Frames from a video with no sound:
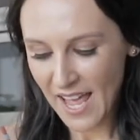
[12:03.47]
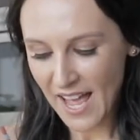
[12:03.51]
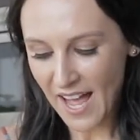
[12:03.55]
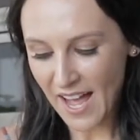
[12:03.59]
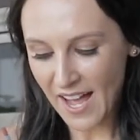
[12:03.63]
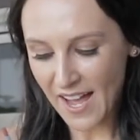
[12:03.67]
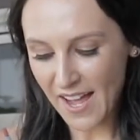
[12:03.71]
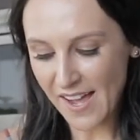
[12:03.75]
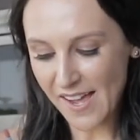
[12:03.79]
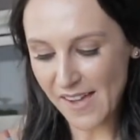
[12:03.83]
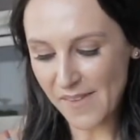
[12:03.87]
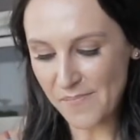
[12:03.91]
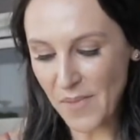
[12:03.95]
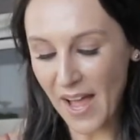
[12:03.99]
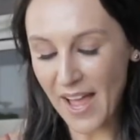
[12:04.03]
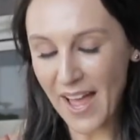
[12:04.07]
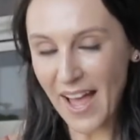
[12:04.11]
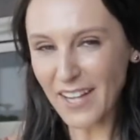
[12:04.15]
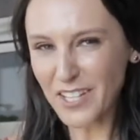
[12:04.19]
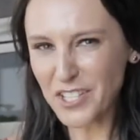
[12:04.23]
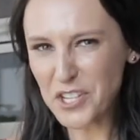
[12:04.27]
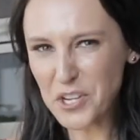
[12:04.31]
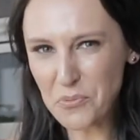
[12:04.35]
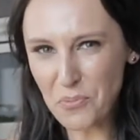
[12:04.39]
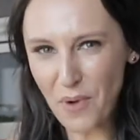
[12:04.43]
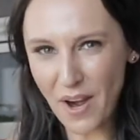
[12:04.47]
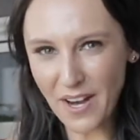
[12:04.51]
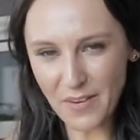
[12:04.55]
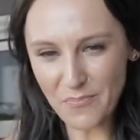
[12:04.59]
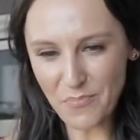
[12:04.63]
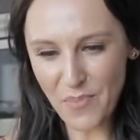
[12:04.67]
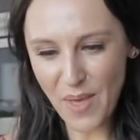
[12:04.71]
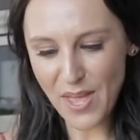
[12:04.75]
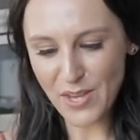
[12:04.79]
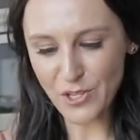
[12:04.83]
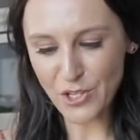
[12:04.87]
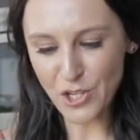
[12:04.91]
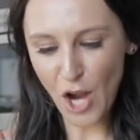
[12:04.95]
I actually
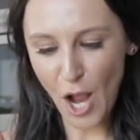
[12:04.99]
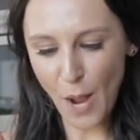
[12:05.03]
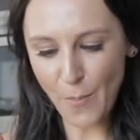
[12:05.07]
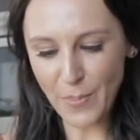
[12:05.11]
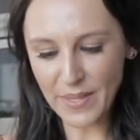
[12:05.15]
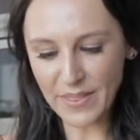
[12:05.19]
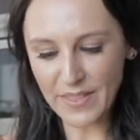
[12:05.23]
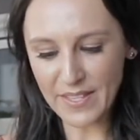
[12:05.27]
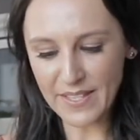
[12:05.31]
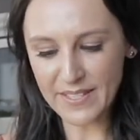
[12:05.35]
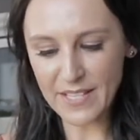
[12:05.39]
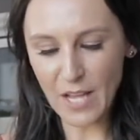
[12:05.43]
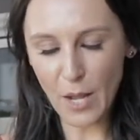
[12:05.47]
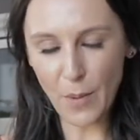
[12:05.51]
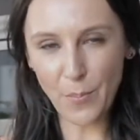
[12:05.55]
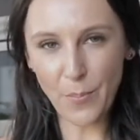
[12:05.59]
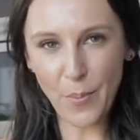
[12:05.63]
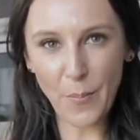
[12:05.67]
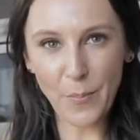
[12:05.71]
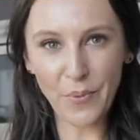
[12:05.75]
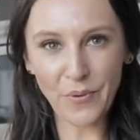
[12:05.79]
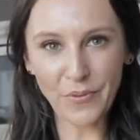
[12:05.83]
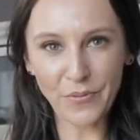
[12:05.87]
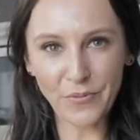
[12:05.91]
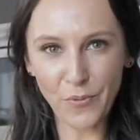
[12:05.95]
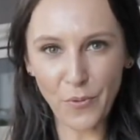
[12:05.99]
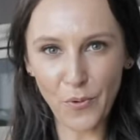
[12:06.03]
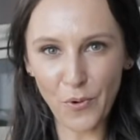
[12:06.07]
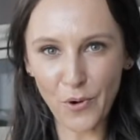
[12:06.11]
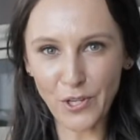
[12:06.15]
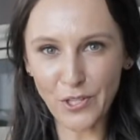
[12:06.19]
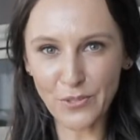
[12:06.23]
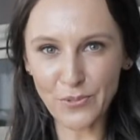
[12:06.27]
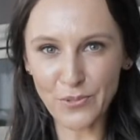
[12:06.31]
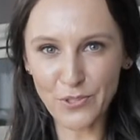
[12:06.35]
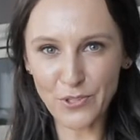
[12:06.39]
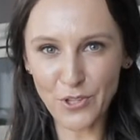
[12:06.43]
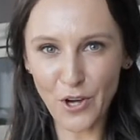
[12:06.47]
recommend chopping these up before
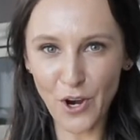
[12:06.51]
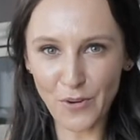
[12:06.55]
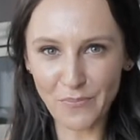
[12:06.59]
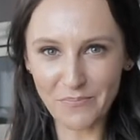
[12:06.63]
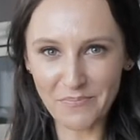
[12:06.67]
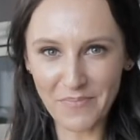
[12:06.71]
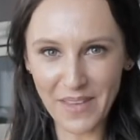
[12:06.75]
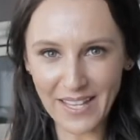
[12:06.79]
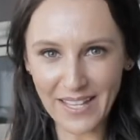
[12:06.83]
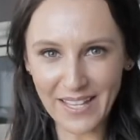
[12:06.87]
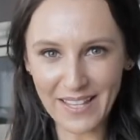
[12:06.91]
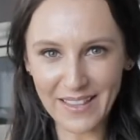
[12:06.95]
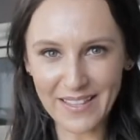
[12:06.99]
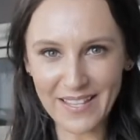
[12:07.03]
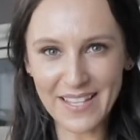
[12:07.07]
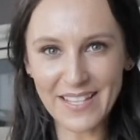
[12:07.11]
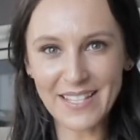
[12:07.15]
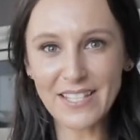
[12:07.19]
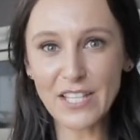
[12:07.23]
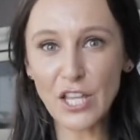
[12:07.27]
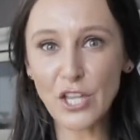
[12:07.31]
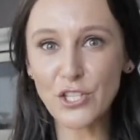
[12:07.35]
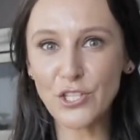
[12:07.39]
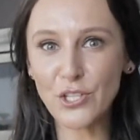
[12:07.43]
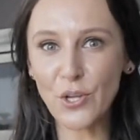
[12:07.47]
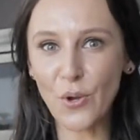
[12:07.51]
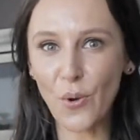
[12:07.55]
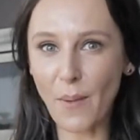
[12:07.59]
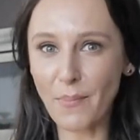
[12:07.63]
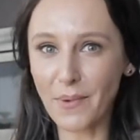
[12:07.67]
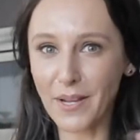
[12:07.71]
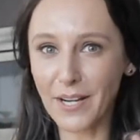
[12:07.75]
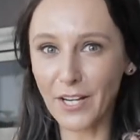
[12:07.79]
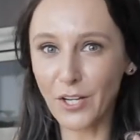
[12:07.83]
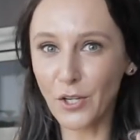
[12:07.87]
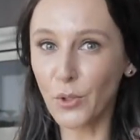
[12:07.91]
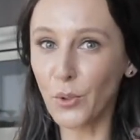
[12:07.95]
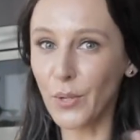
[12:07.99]
you start making this, so I'm
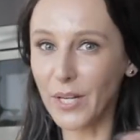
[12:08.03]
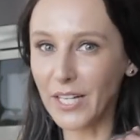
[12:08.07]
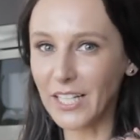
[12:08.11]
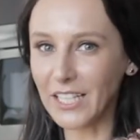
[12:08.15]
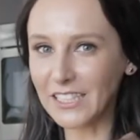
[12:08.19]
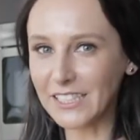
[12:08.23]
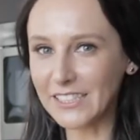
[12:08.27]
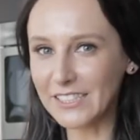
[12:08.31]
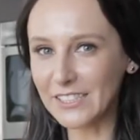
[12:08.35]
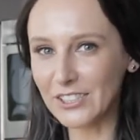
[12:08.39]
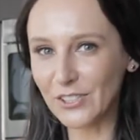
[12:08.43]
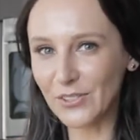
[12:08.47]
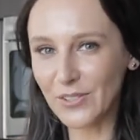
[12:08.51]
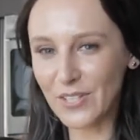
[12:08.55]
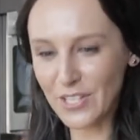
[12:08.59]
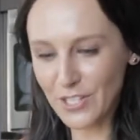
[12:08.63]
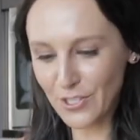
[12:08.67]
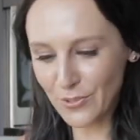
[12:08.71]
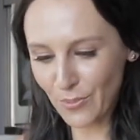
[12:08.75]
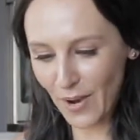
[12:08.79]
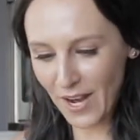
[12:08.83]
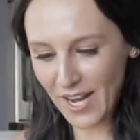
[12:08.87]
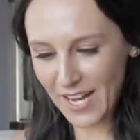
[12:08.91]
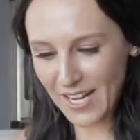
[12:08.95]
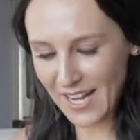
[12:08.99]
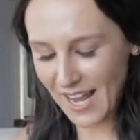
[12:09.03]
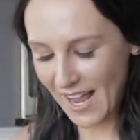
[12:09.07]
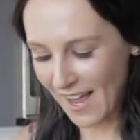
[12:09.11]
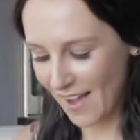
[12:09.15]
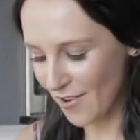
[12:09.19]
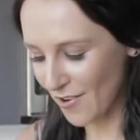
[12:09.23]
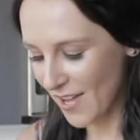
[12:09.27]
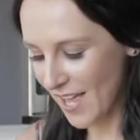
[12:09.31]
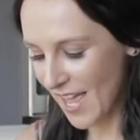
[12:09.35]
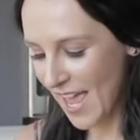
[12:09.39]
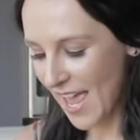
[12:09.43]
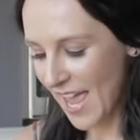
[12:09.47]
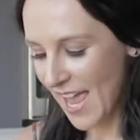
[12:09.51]
going to quickly do this right now
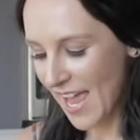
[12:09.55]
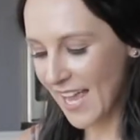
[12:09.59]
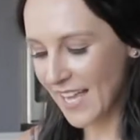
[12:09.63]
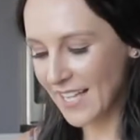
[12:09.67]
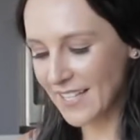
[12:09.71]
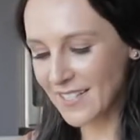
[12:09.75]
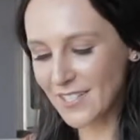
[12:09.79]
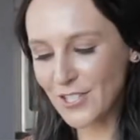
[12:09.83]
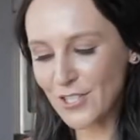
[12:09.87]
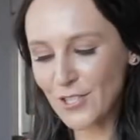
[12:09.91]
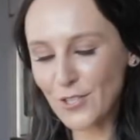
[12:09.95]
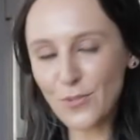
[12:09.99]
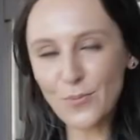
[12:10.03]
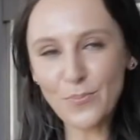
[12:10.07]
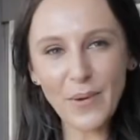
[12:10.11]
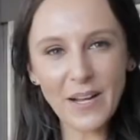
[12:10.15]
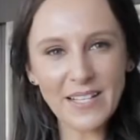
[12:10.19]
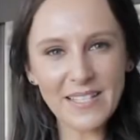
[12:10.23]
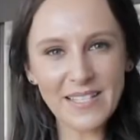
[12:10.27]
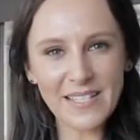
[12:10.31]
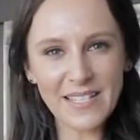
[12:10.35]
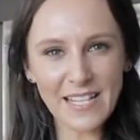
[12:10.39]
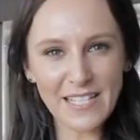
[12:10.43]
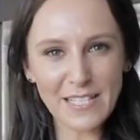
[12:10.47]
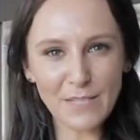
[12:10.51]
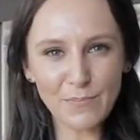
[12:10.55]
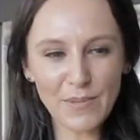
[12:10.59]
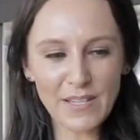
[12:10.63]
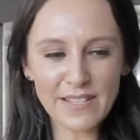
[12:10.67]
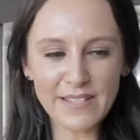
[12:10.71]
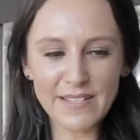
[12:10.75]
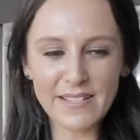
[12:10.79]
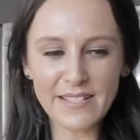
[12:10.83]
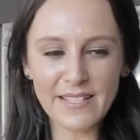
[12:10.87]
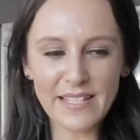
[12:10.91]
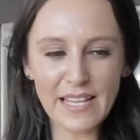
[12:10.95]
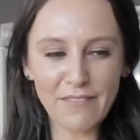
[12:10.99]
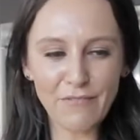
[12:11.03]
into bite-sized
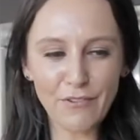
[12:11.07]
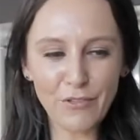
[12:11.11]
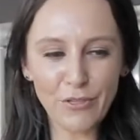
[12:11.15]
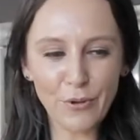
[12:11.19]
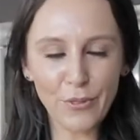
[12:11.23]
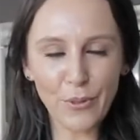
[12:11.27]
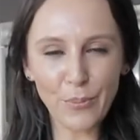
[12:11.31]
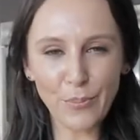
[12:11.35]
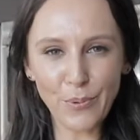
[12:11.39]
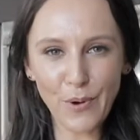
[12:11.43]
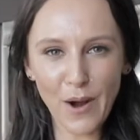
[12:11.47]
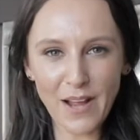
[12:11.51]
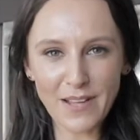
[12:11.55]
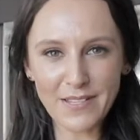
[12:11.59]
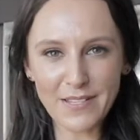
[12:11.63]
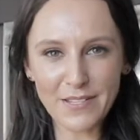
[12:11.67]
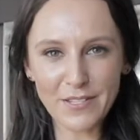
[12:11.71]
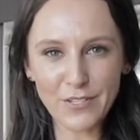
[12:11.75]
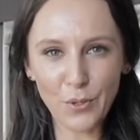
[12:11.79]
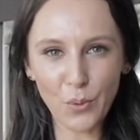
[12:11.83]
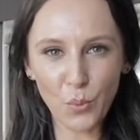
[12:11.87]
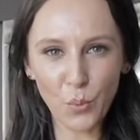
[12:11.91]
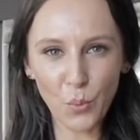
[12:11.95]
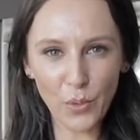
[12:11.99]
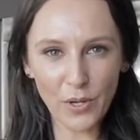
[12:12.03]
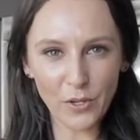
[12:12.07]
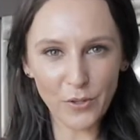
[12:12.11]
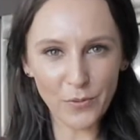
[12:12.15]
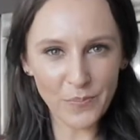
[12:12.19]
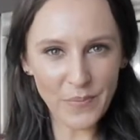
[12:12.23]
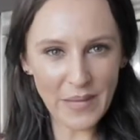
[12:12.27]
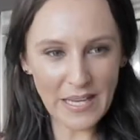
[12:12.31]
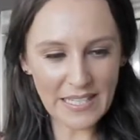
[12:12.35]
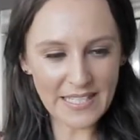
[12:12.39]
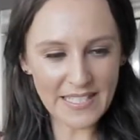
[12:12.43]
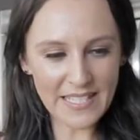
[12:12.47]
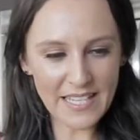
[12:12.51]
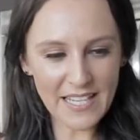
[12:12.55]
pieces. Even though the processor will
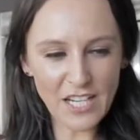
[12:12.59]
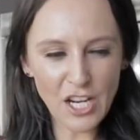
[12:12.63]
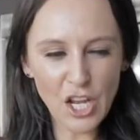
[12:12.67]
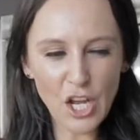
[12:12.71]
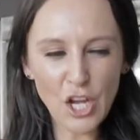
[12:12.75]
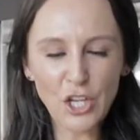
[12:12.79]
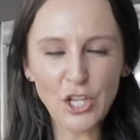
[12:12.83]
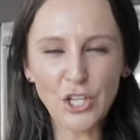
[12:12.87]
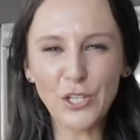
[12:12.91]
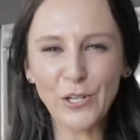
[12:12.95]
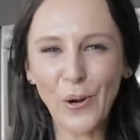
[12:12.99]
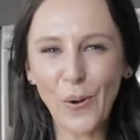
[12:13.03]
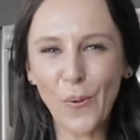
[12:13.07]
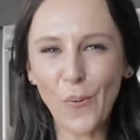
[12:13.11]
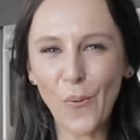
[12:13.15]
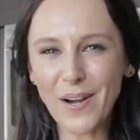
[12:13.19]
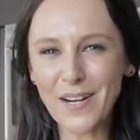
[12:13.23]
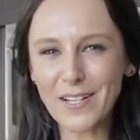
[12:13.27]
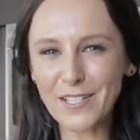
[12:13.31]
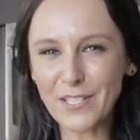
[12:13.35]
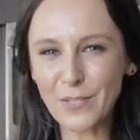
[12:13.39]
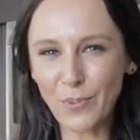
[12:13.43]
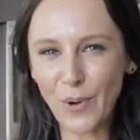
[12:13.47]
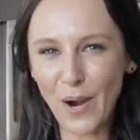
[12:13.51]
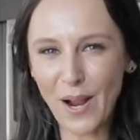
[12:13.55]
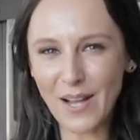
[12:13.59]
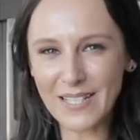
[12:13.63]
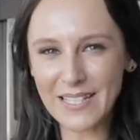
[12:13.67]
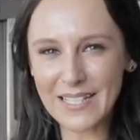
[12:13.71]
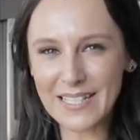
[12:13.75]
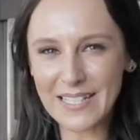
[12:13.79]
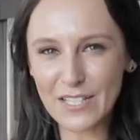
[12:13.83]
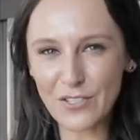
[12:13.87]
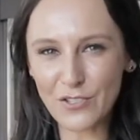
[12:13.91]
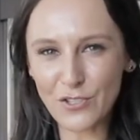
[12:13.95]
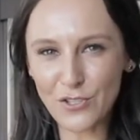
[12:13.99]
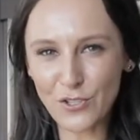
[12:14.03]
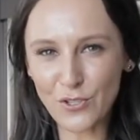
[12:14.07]
mix it, you don't want it to process
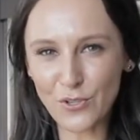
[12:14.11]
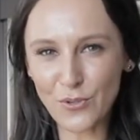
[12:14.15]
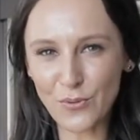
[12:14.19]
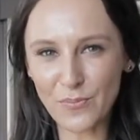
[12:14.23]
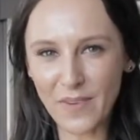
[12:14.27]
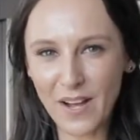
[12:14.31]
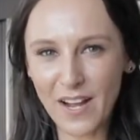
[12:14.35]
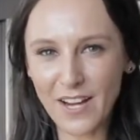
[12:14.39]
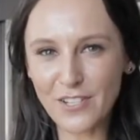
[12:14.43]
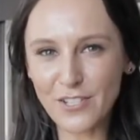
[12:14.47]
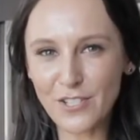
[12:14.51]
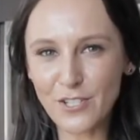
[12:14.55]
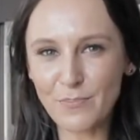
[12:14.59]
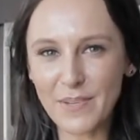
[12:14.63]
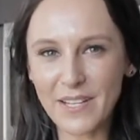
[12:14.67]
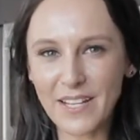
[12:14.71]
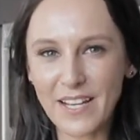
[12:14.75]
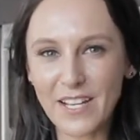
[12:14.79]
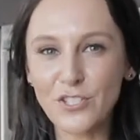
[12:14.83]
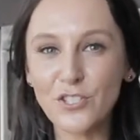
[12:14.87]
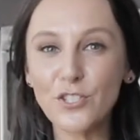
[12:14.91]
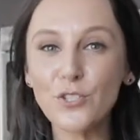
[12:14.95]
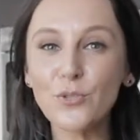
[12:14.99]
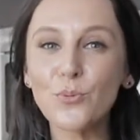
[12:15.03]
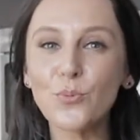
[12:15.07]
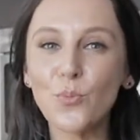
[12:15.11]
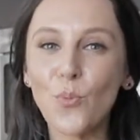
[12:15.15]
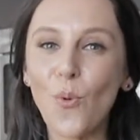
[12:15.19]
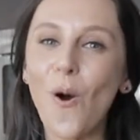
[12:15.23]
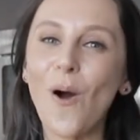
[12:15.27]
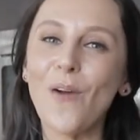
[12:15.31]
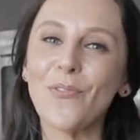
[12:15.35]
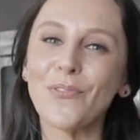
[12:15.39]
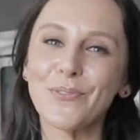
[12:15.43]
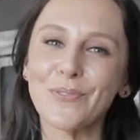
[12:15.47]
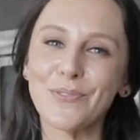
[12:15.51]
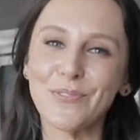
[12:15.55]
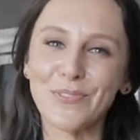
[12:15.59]
it too much because you
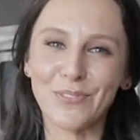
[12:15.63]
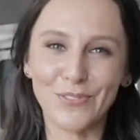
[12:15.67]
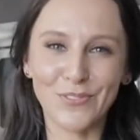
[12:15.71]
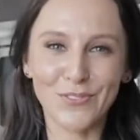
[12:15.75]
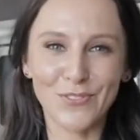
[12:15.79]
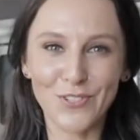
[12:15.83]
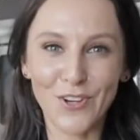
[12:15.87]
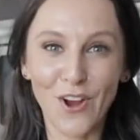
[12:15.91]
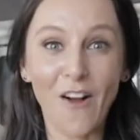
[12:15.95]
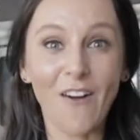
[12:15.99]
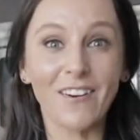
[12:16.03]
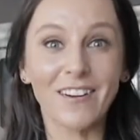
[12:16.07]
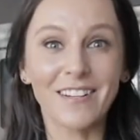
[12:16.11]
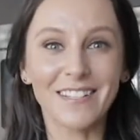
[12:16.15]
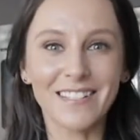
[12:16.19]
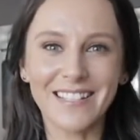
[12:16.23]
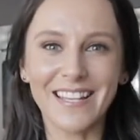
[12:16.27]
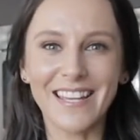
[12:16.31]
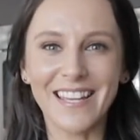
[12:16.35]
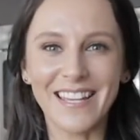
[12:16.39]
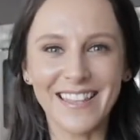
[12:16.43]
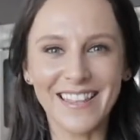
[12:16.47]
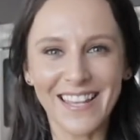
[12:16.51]
want those little chunks in